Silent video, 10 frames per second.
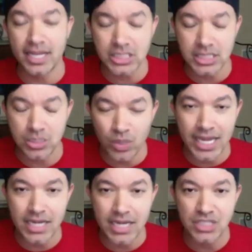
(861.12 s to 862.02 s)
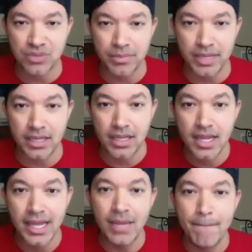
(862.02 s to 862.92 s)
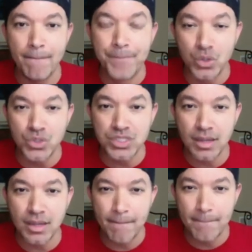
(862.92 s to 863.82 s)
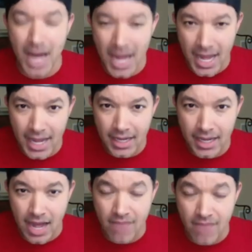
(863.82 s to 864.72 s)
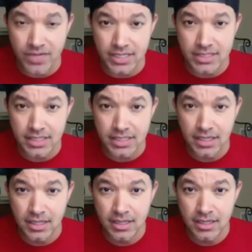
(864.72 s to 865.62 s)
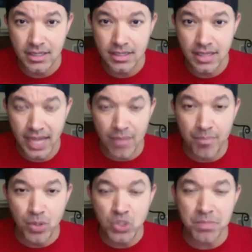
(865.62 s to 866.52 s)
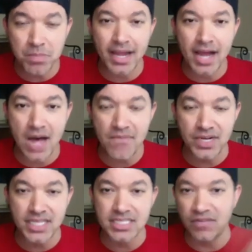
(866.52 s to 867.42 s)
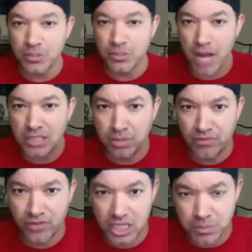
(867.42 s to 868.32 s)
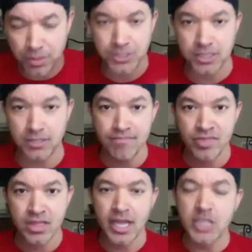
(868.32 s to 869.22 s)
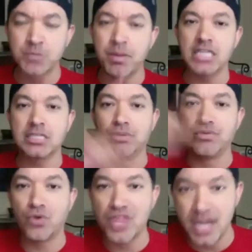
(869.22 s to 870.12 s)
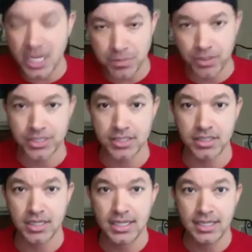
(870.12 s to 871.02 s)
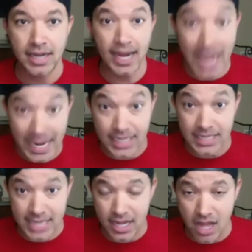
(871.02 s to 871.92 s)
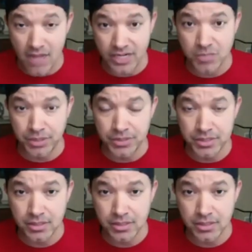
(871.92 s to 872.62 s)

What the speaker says: what that does for me? It boosts my confidence. It boosts my confidence that if it's possible for this person, it's possible for the next person. And I need that confidence boost.